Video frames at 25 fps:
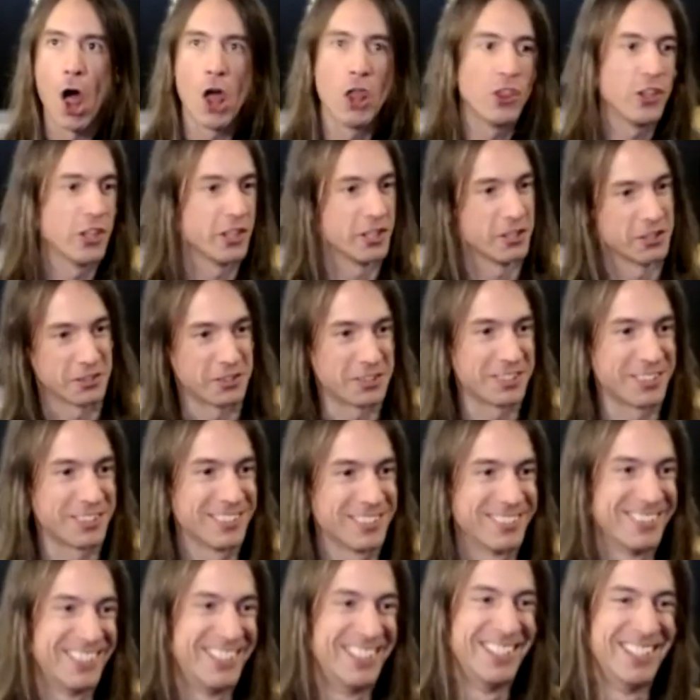this.
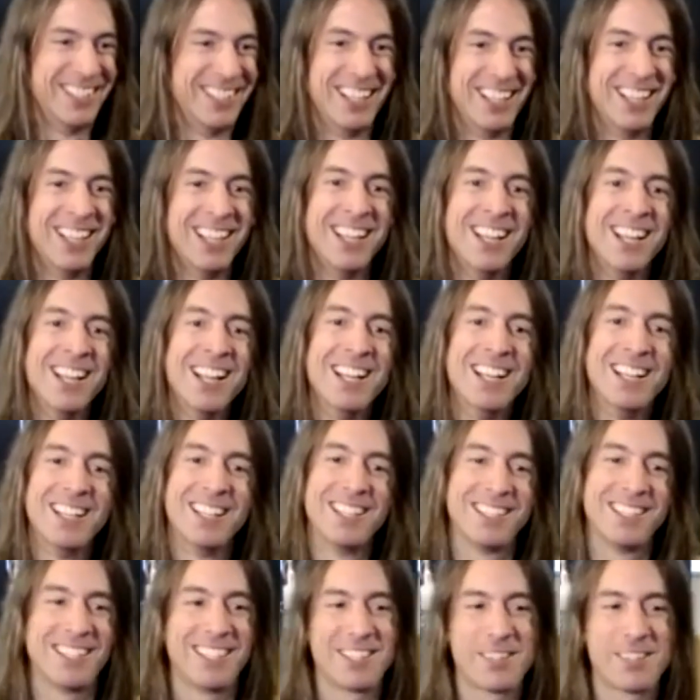
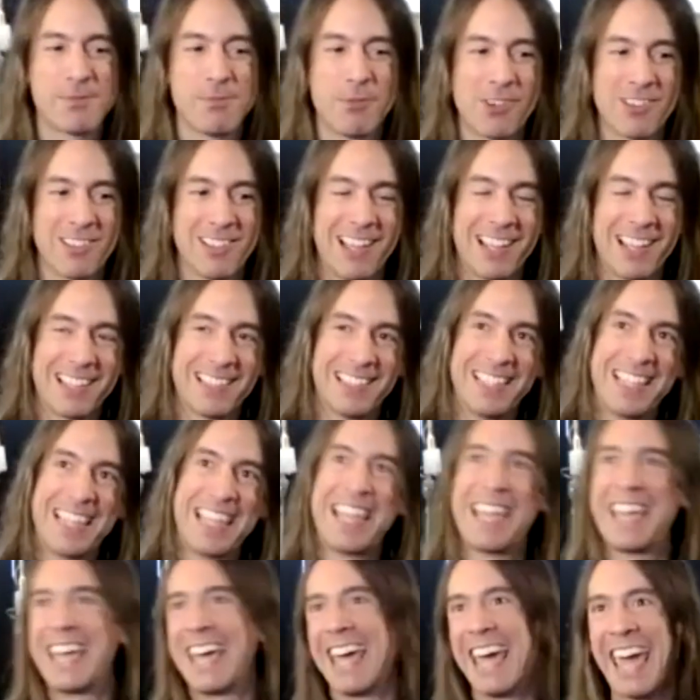It's more
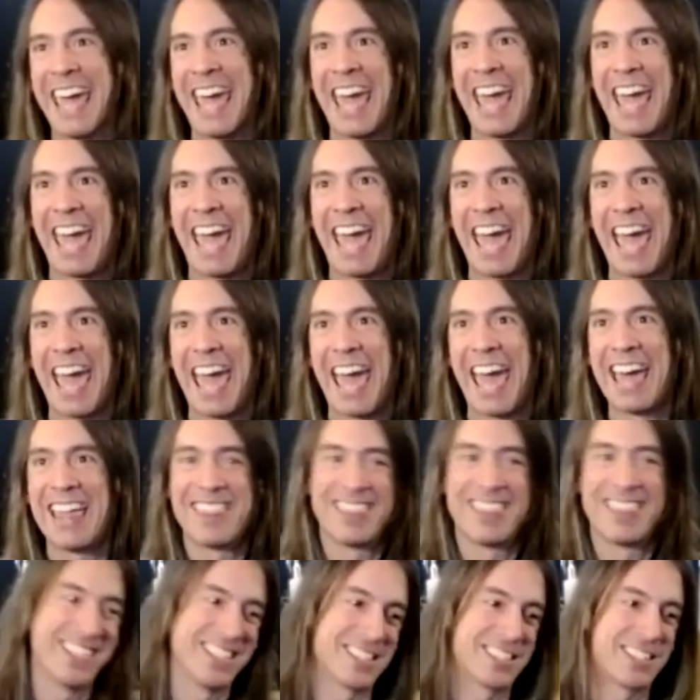likely
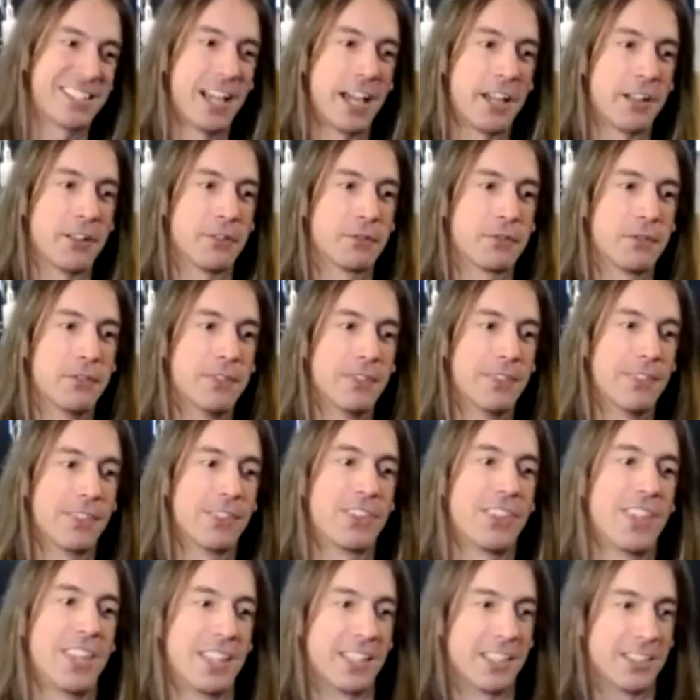this kind of
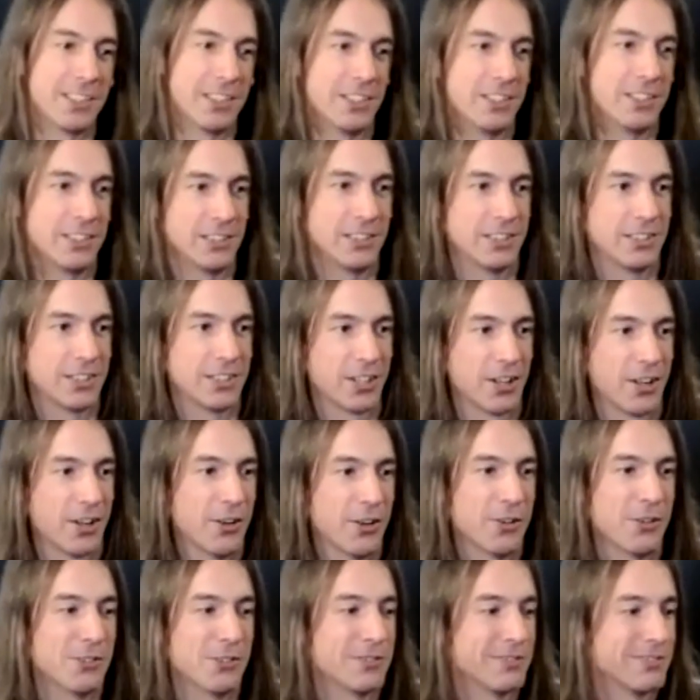thing, you
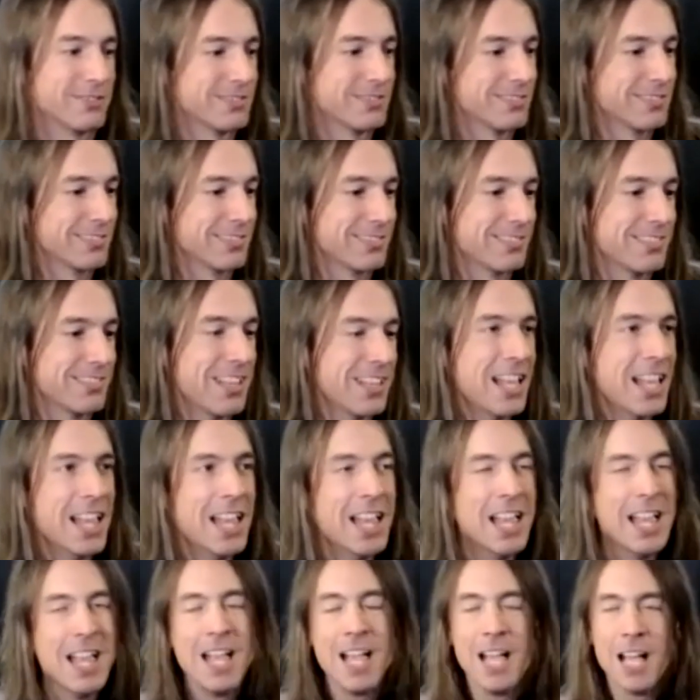know,
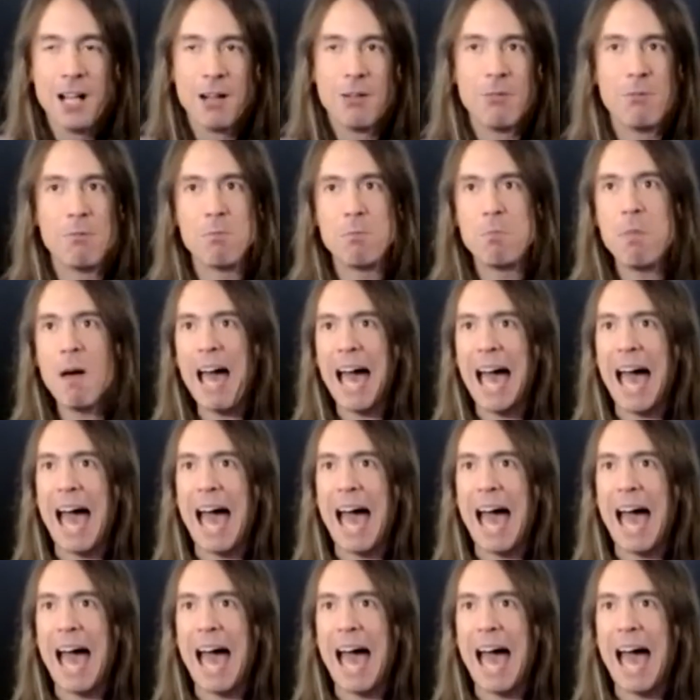baby!